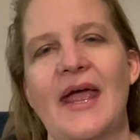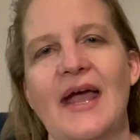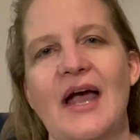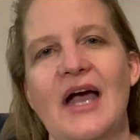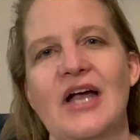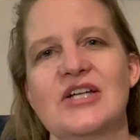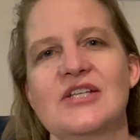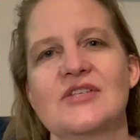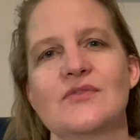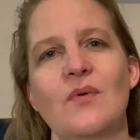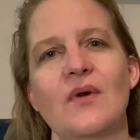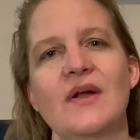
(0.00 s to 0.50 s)
I
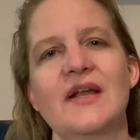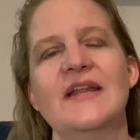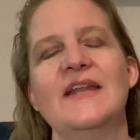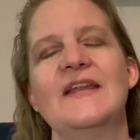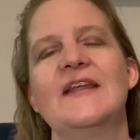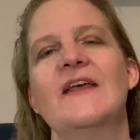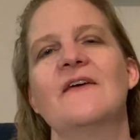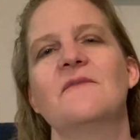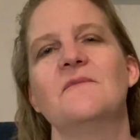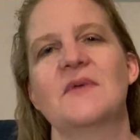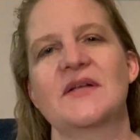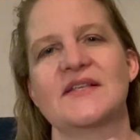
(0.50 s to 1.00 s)
just wanted to
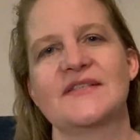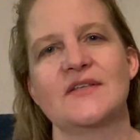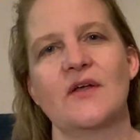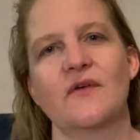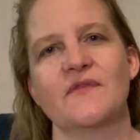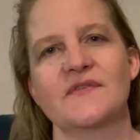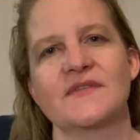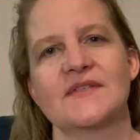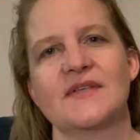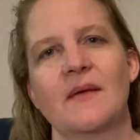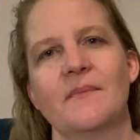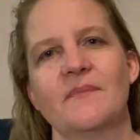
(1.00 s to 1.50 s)
give myself
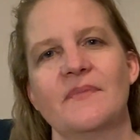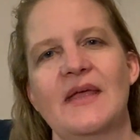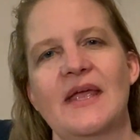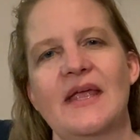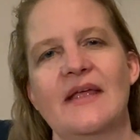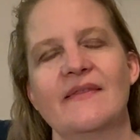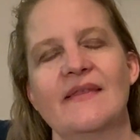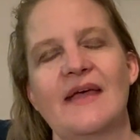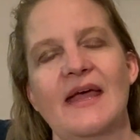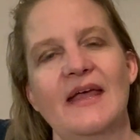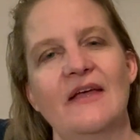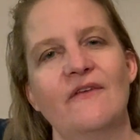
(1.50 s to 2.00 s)
something
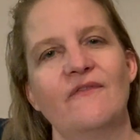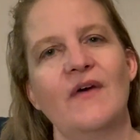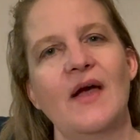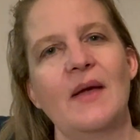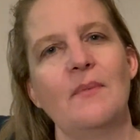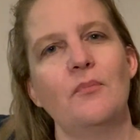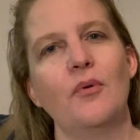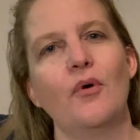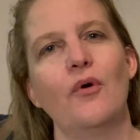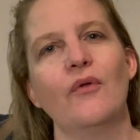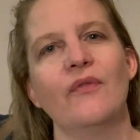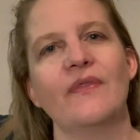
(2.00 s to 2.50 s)
that if I
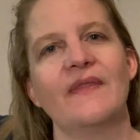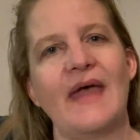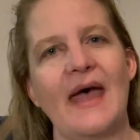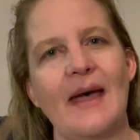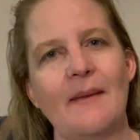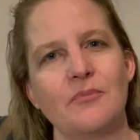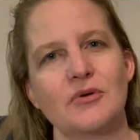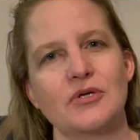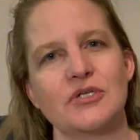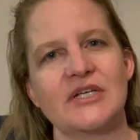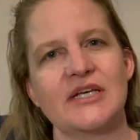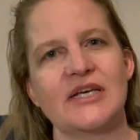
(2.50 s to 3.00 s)
pulled that
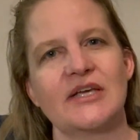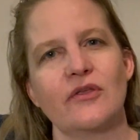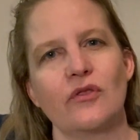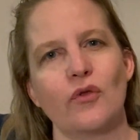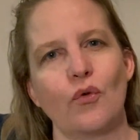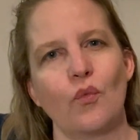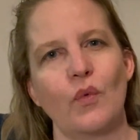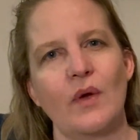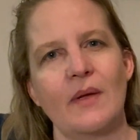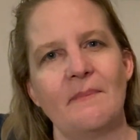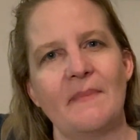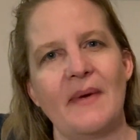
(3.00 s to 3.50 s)
particular WIP